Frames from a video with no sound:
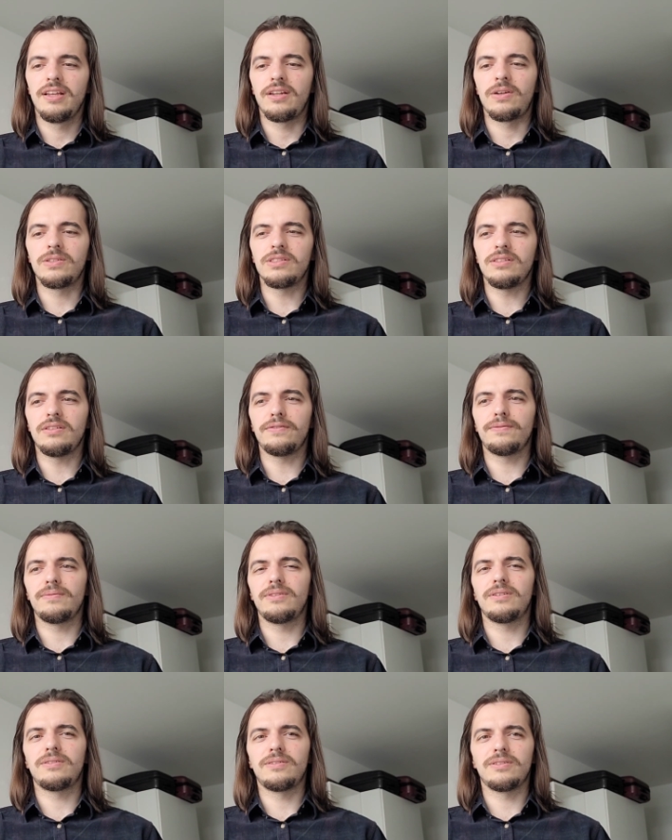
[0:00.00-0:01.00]
There is a little
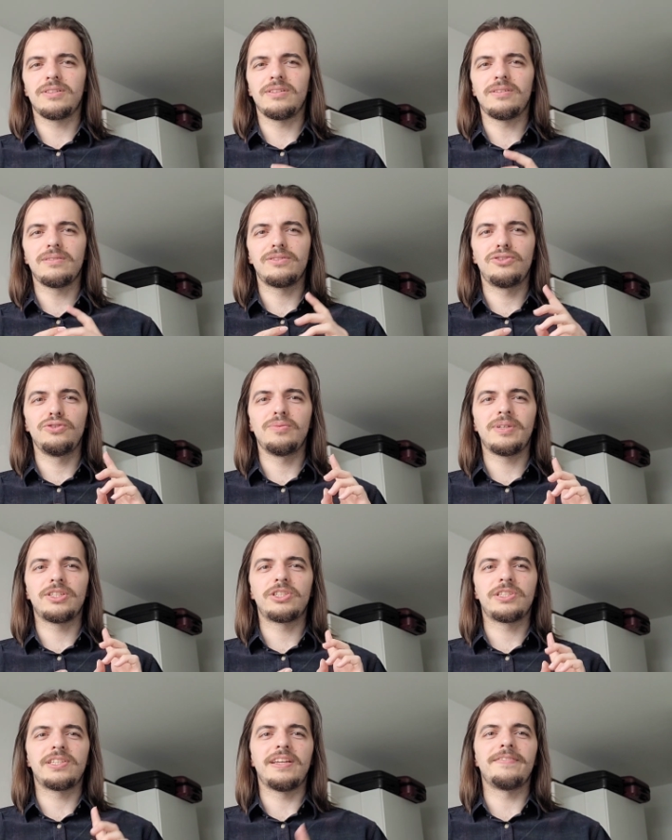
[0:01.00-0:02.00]
there is a little too
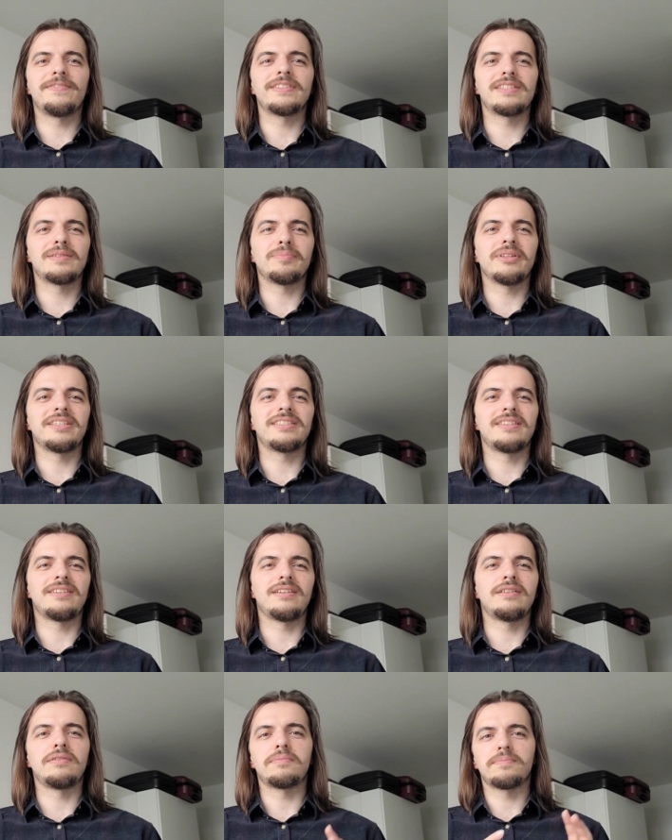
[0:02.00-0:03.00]
much emphasis placed
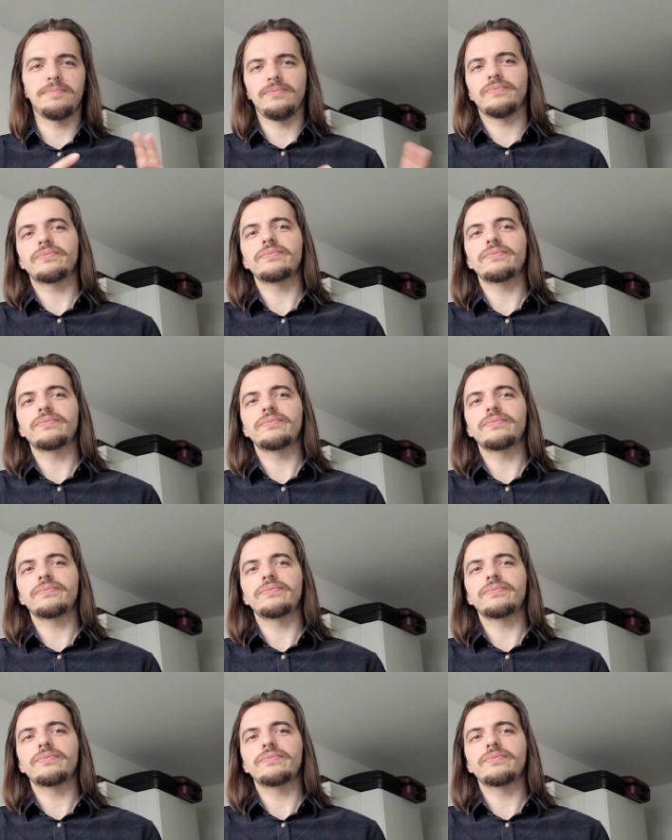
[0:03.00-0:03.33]
on